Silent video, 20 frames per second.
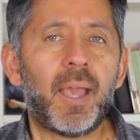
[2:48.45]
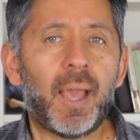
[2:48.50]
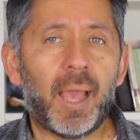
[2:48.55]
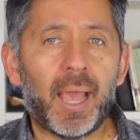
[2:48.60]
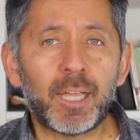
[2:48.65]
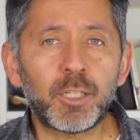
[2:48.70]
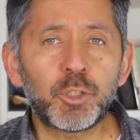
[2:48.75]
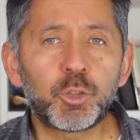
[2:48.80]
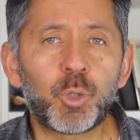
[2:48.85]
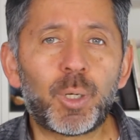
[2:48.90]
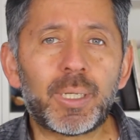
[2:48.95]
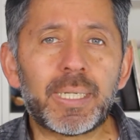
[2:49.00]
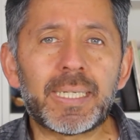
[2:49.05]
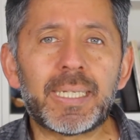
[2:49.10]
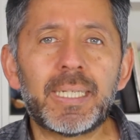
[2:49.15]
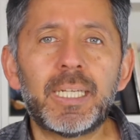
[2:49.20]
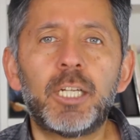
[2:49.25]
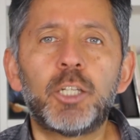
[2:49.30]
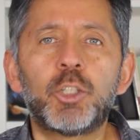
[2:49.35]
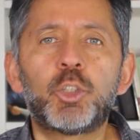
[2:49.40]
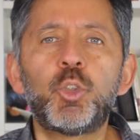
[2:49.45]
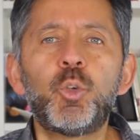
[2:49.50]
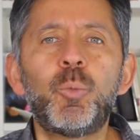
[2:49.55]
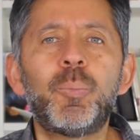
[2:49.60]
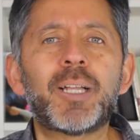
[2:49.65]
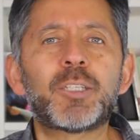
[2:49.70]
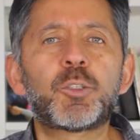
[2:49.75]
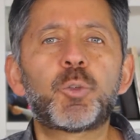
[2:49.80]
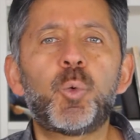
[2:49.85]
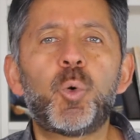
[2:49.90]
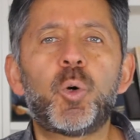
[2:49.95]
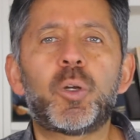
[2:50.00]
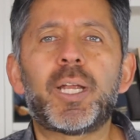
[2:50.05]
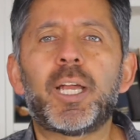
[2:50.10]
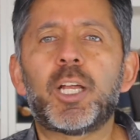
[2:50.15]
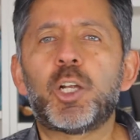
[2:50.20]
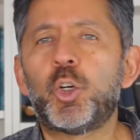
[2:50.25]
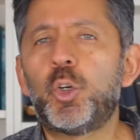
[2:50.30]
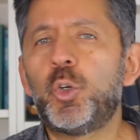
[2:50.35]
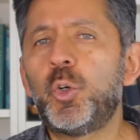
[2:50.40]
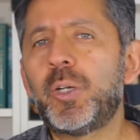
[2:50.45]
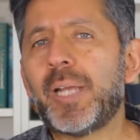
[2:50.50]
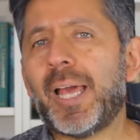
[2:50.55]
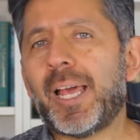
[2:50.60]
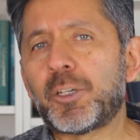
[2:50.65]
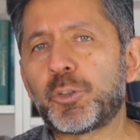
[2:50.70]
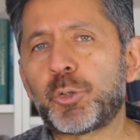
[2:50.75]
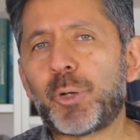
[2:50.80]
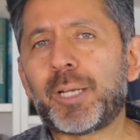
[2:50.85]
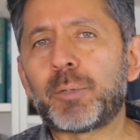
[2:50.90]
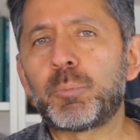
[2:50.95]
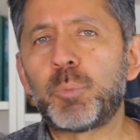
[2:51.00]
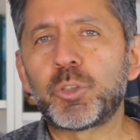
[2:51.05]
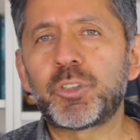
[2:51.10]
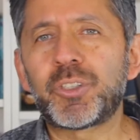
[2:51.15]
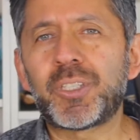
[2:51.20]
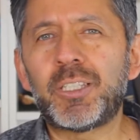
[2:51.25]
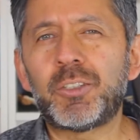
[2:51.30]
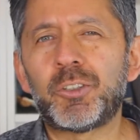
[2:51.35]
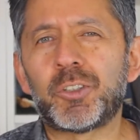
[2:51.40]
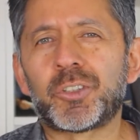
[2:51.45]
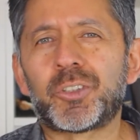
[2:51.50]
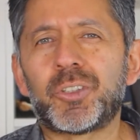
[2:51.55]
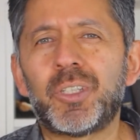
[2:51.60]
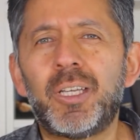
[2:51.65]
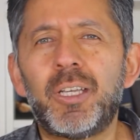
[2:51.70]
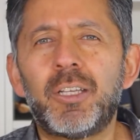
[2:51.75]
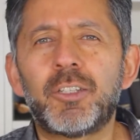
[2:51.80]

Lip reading: Actually, too much water could attract mosquitoes,